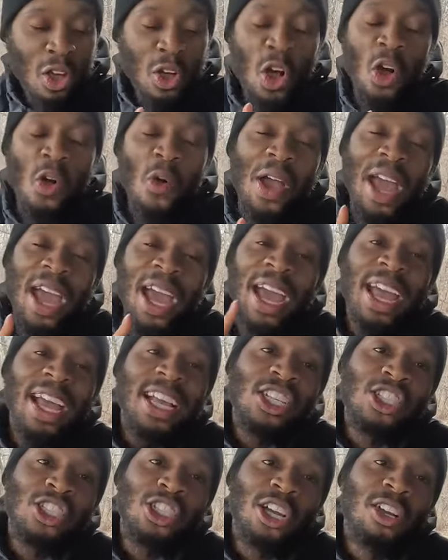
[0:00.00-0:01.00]
Go ahead
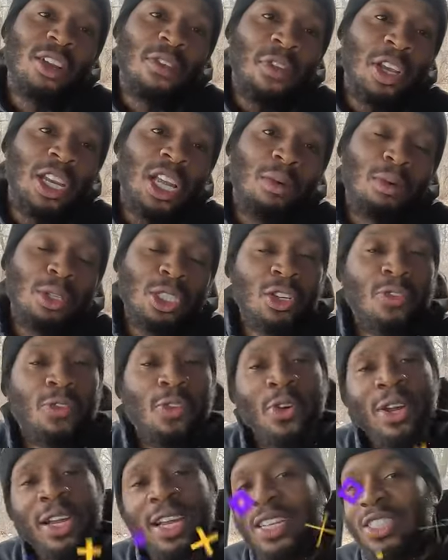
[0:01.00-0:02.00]
and share the video with your
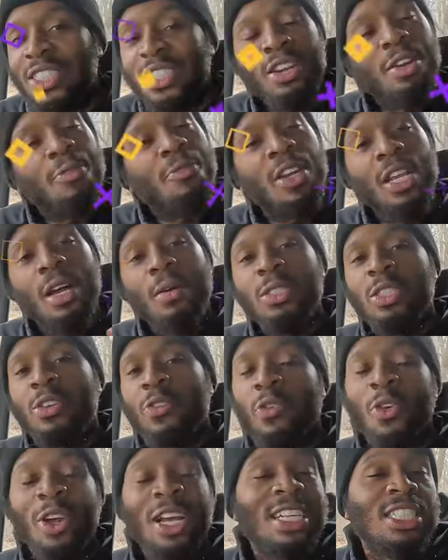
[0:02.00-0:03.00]
friends. Share the video with
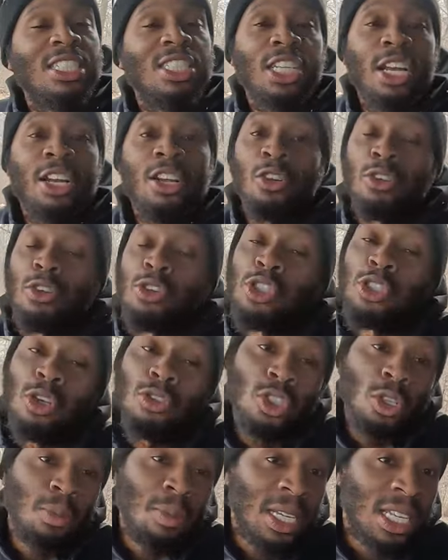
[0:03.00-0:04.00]
your friends. Share it on your
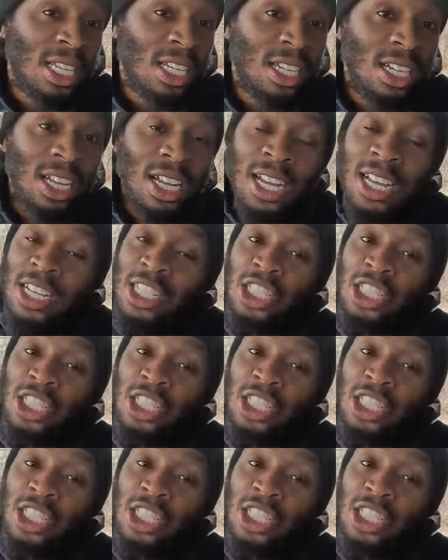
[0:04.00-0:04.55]
social media.